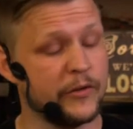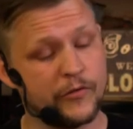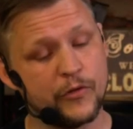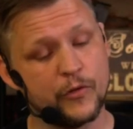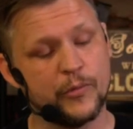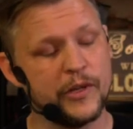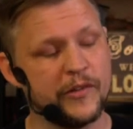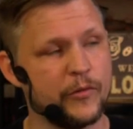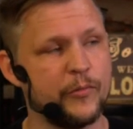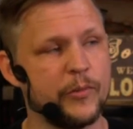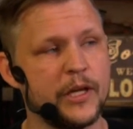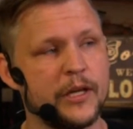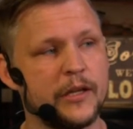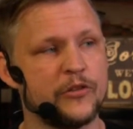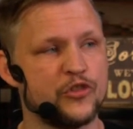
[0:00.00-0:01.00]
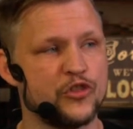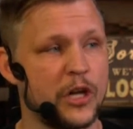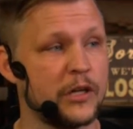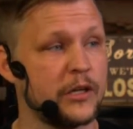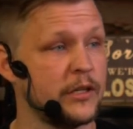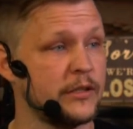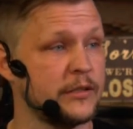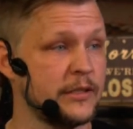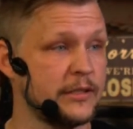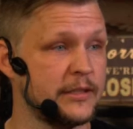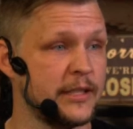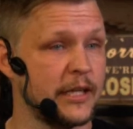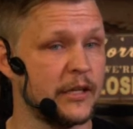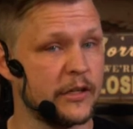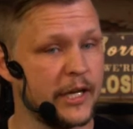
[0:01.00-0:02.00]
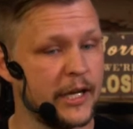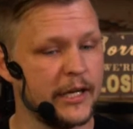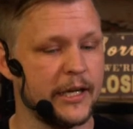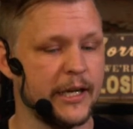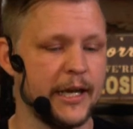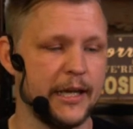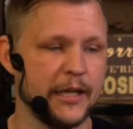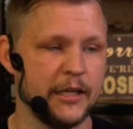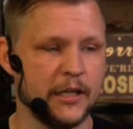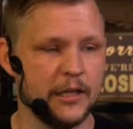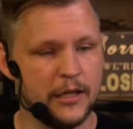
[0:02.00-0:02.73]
So for PvP, the shotguns instead are getting a